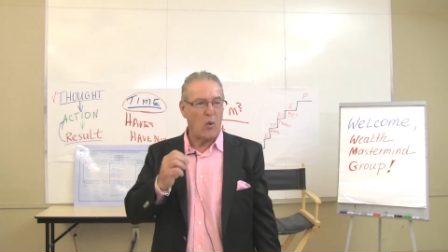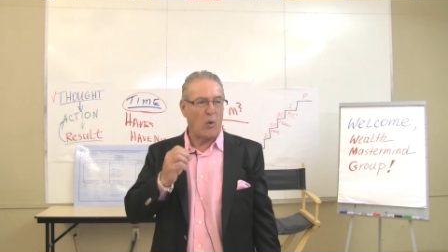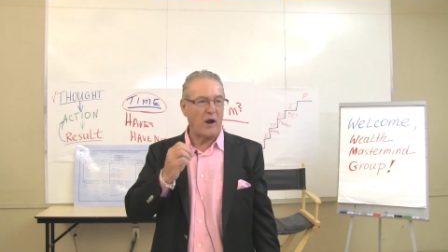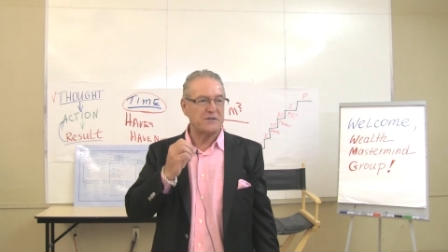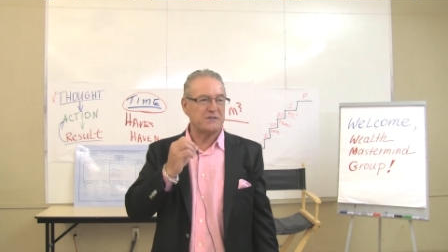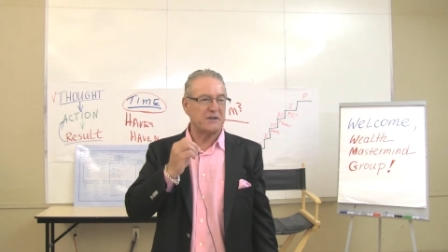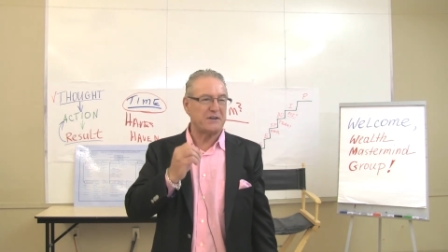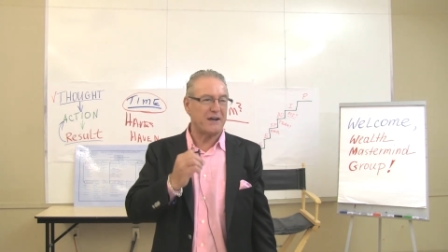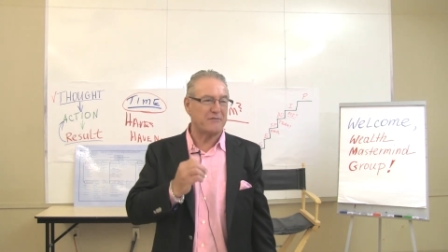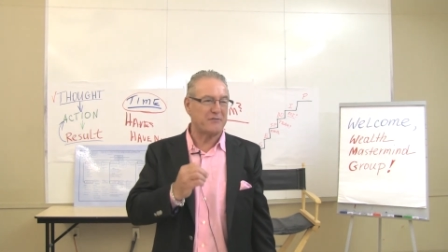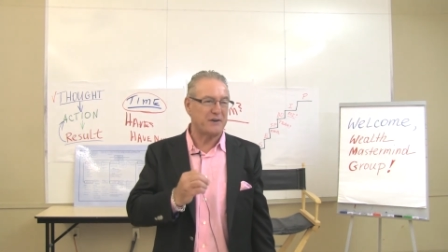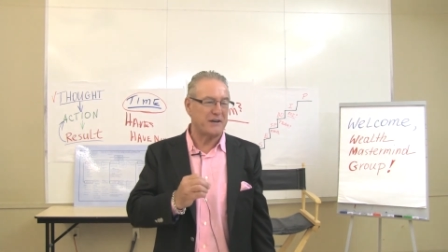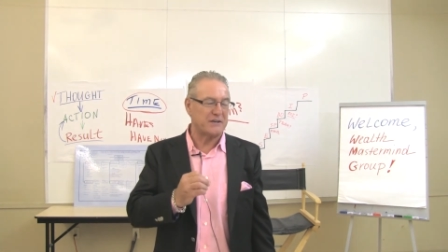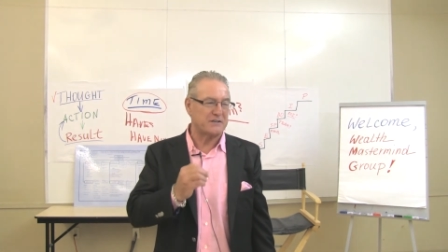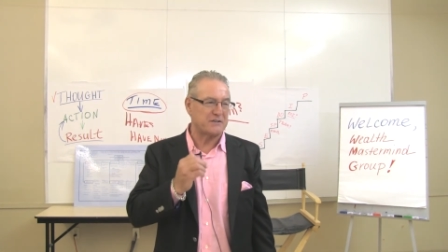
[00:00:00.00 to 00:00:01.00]
What is the
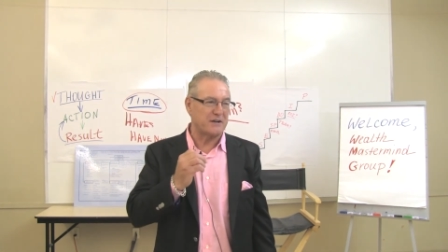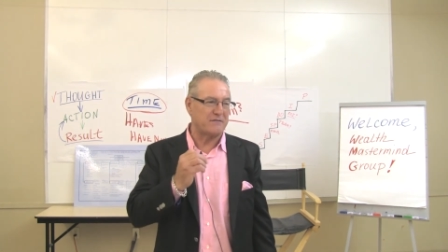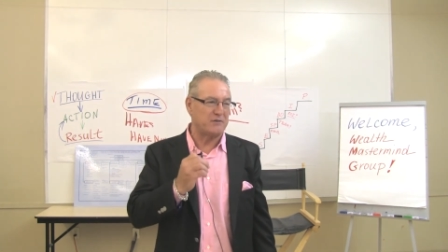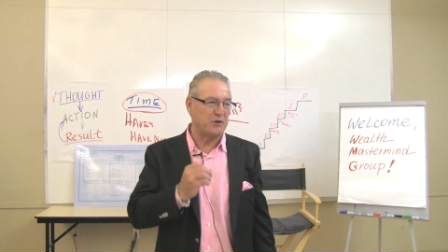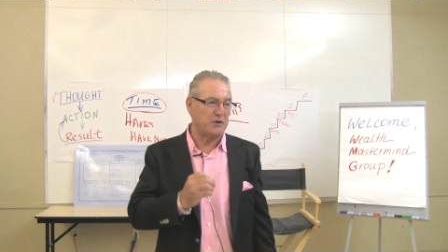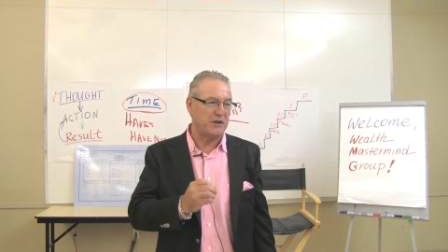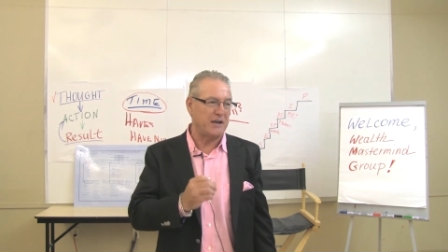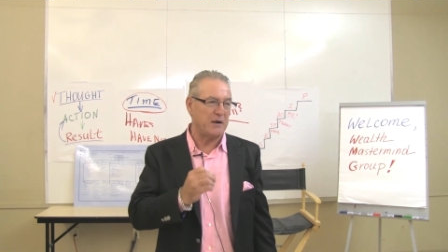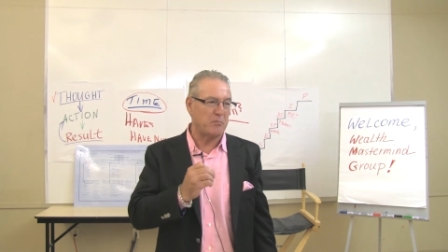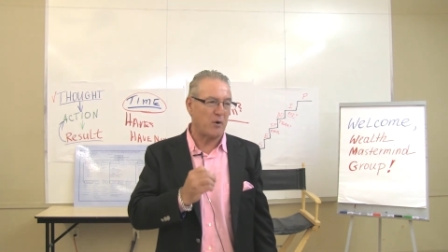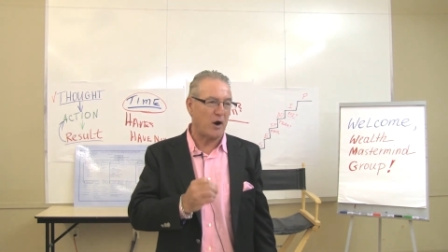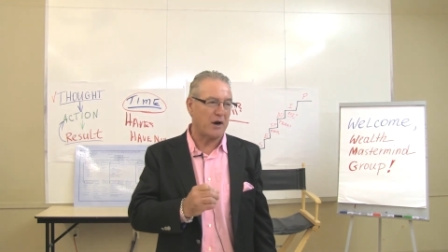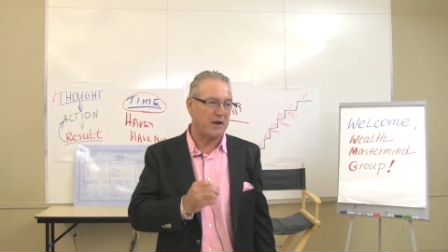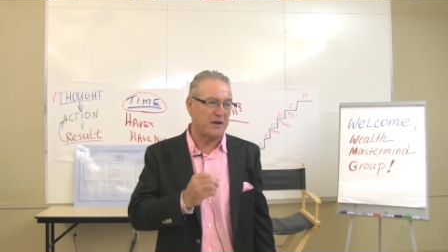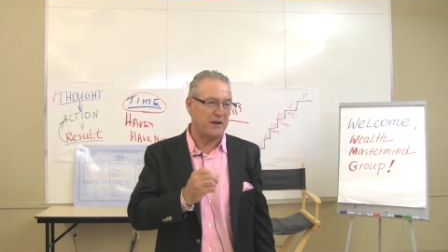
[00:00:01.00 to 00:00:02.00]
definition of unique
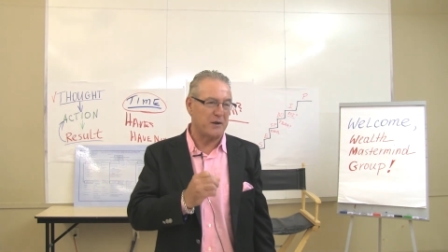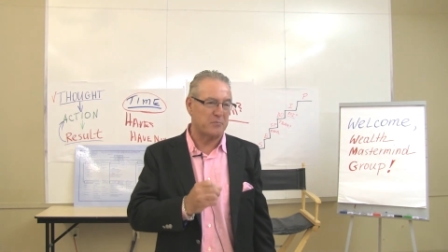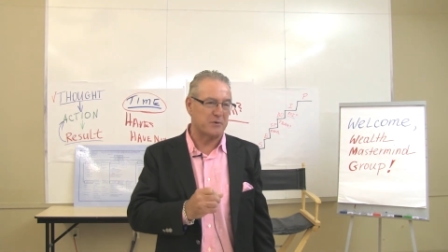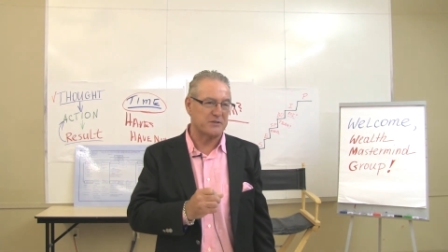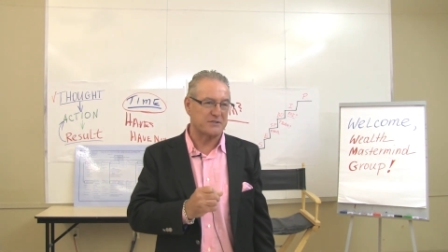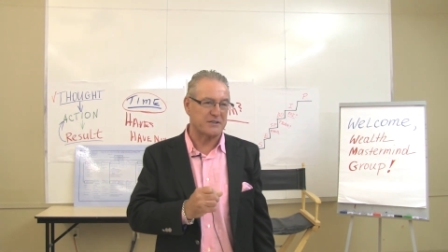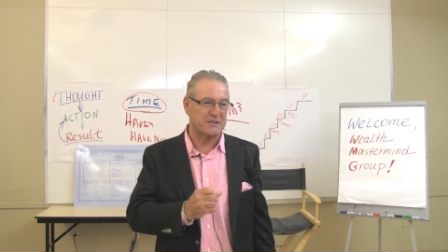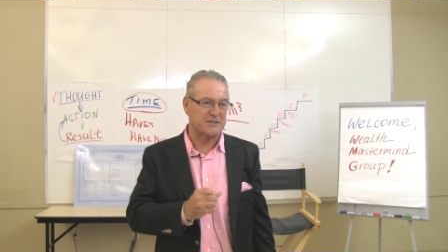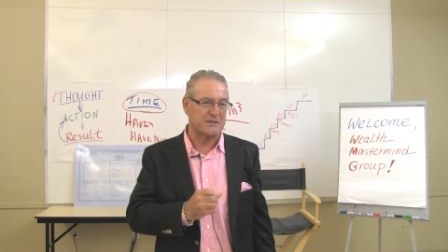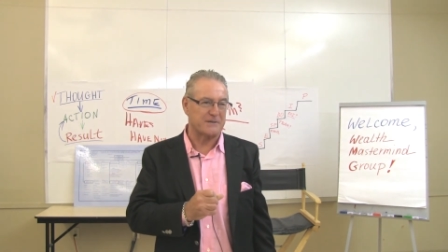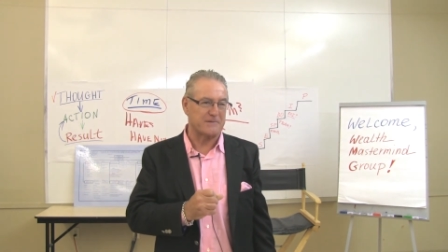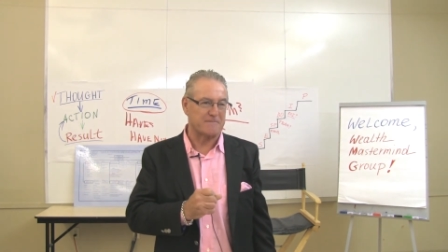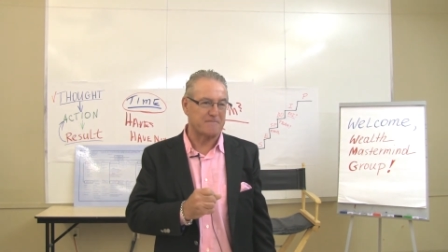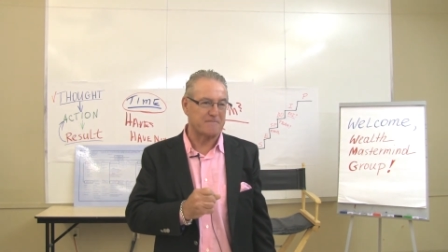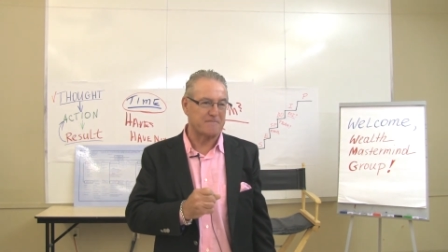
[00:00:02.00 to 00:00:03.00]
marketing position?